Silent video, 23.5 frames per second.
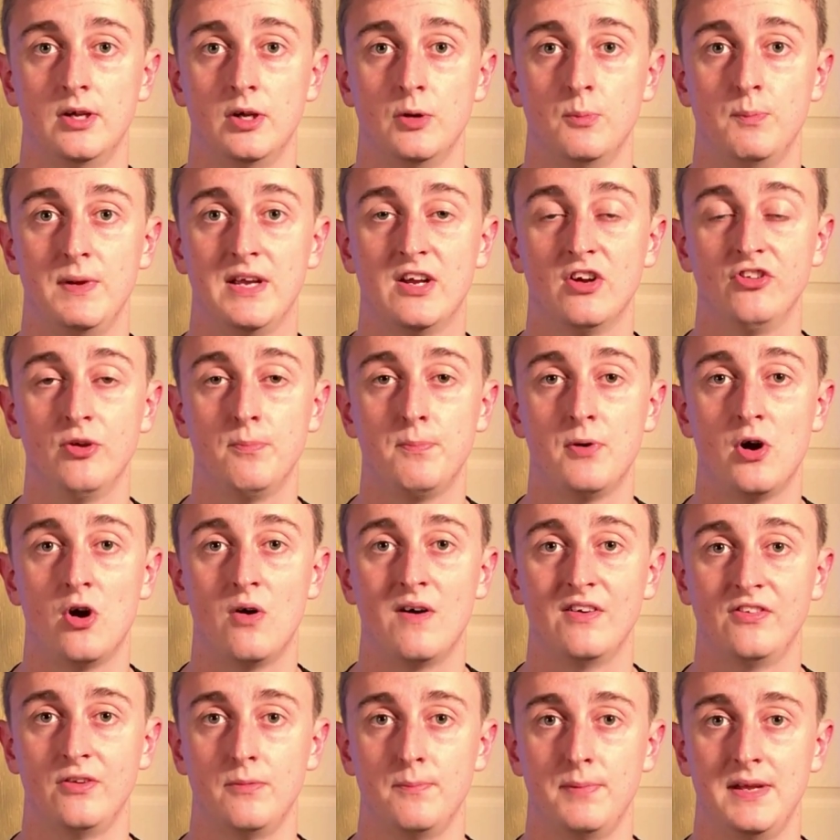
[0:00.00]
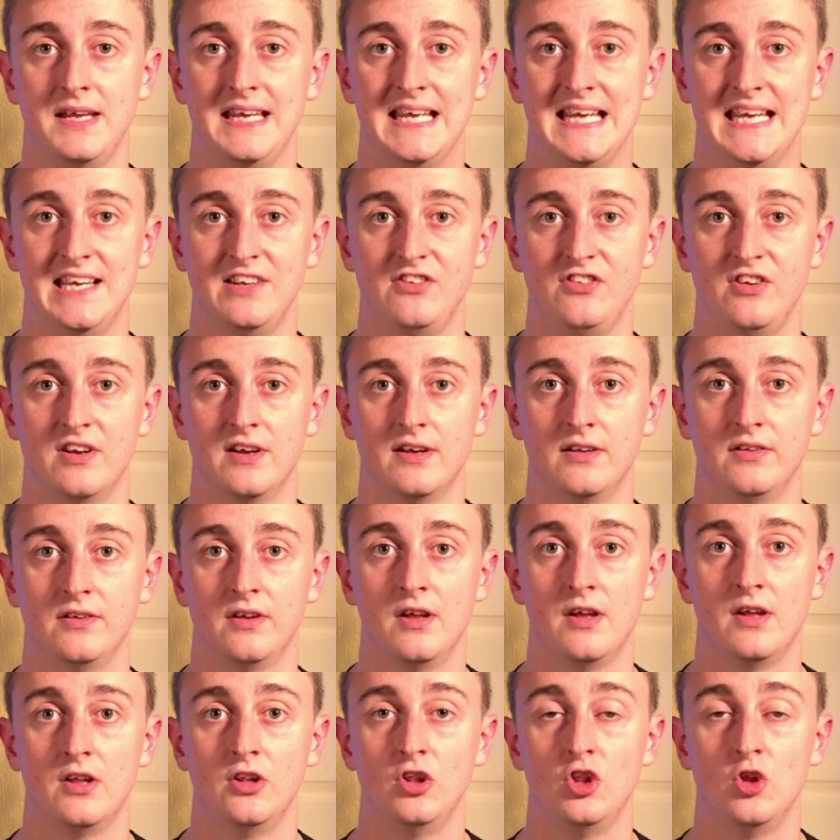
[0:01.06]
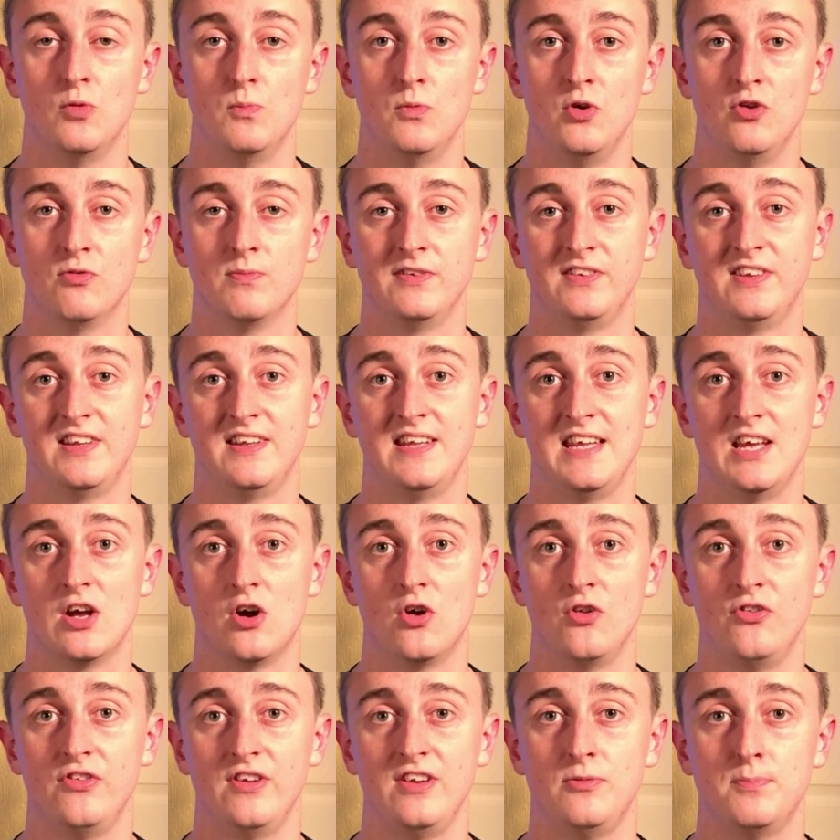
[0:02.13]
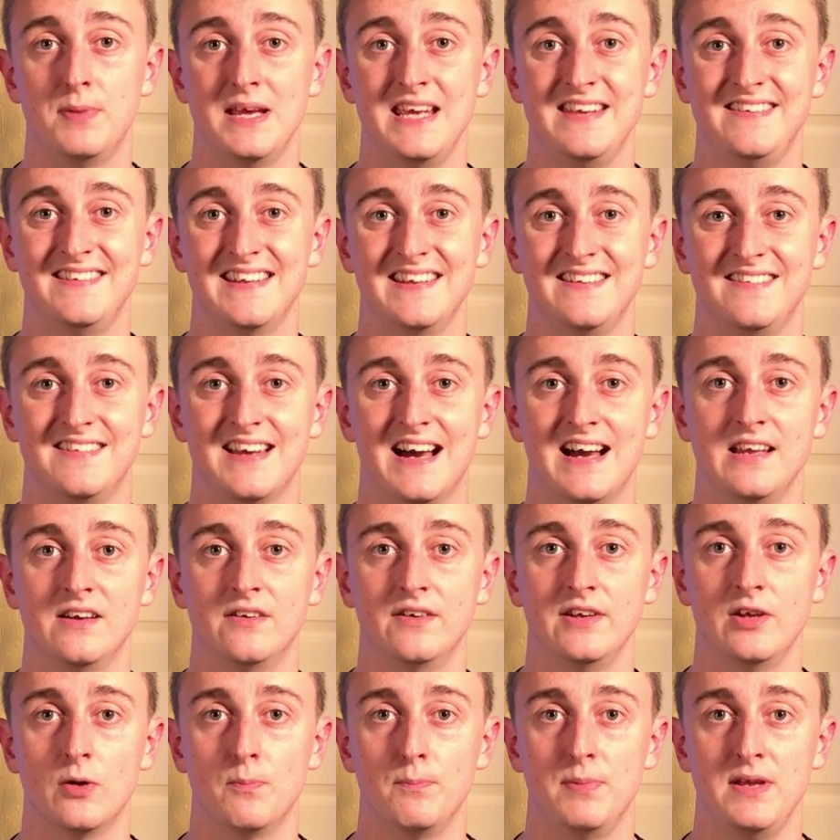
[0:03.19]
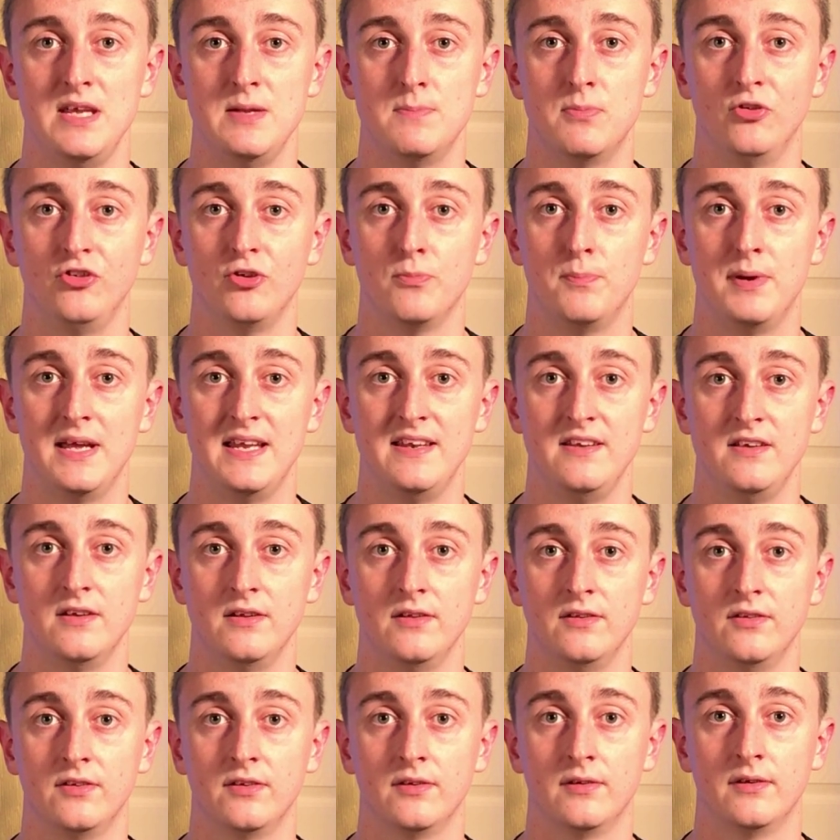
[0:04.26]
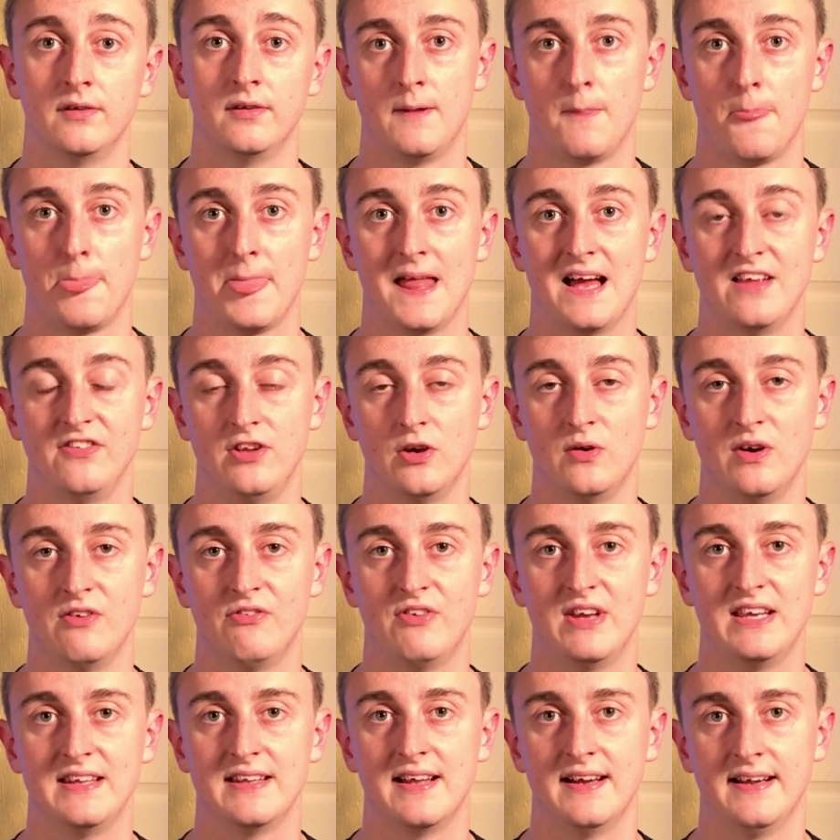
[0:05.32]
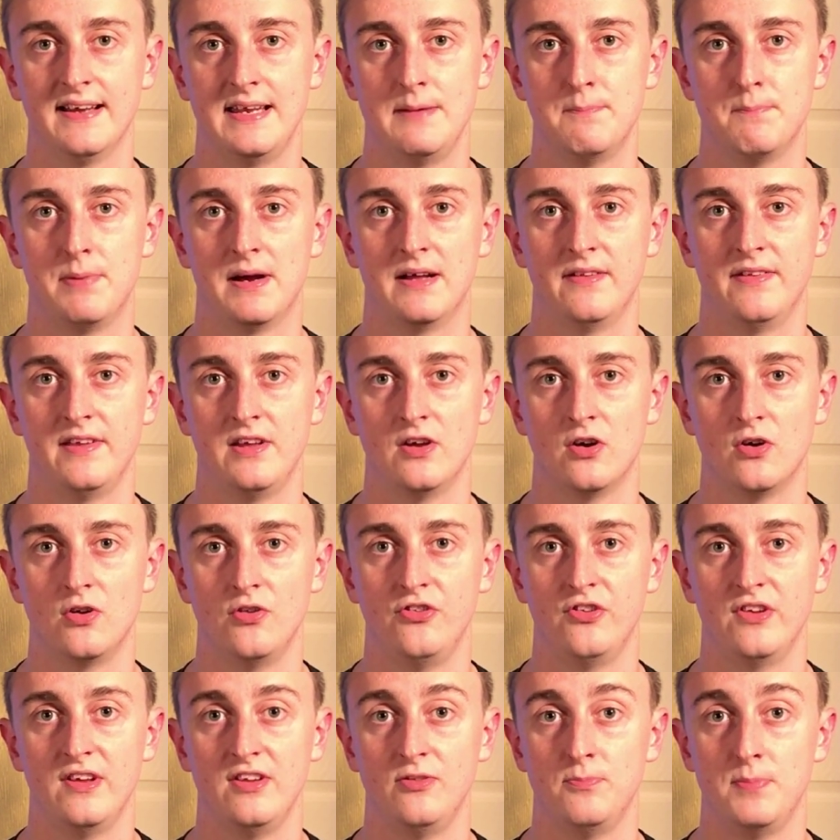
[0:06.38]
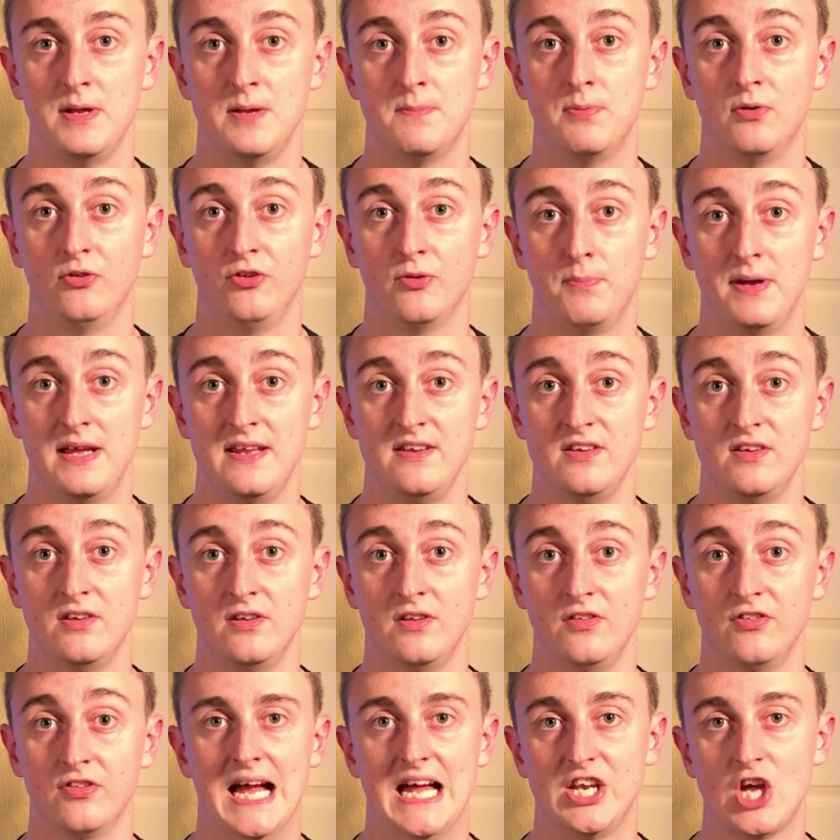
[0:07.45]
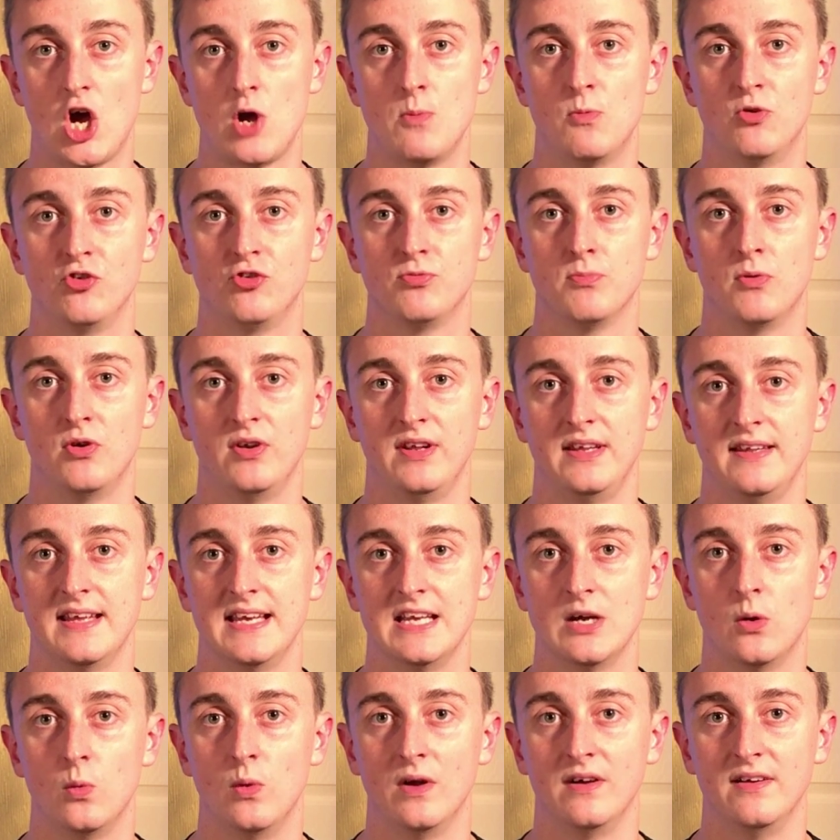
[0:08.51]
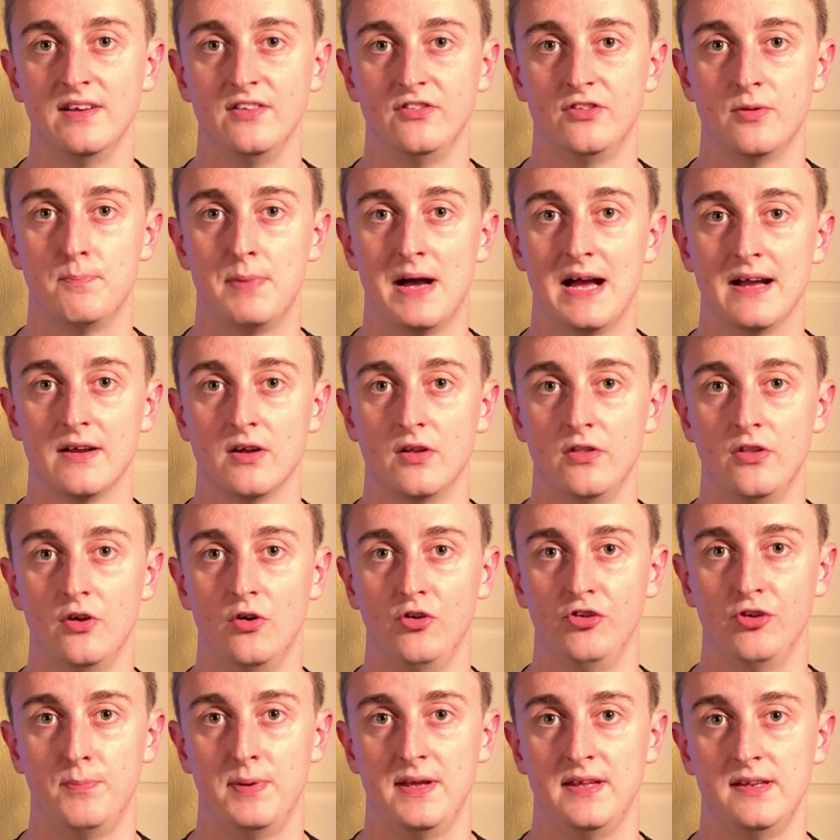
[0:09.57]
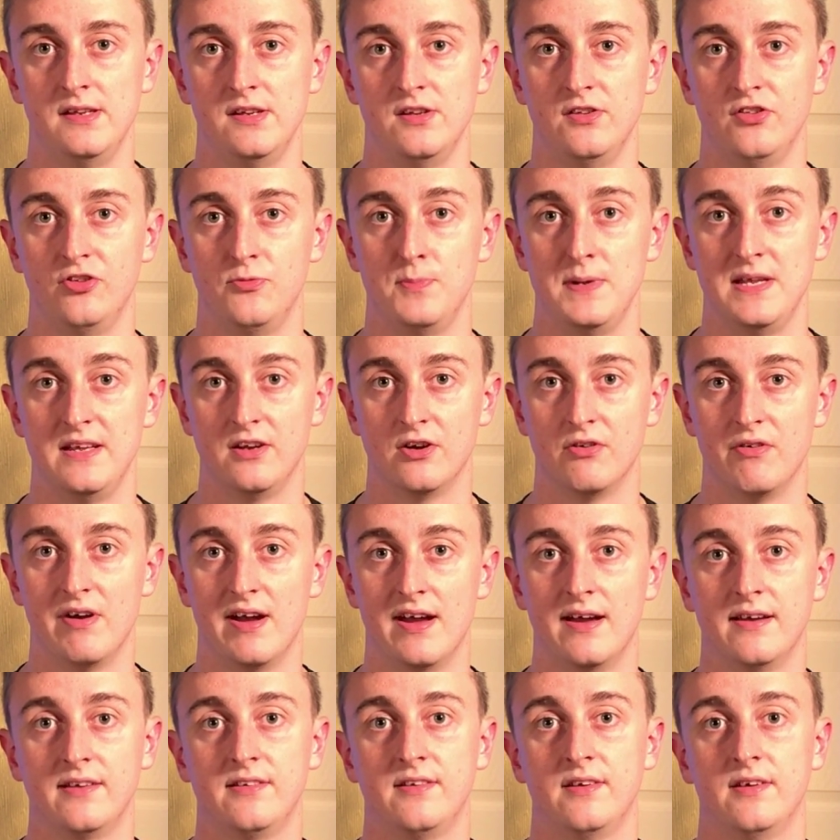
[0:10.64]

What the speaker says: Because a ball hasn't been kicked yet, the movement in the odds is based entirely on people's opinions, as the only thing that can impact the odds is people's opinions and how much money they are willing to back on those opinions being correct.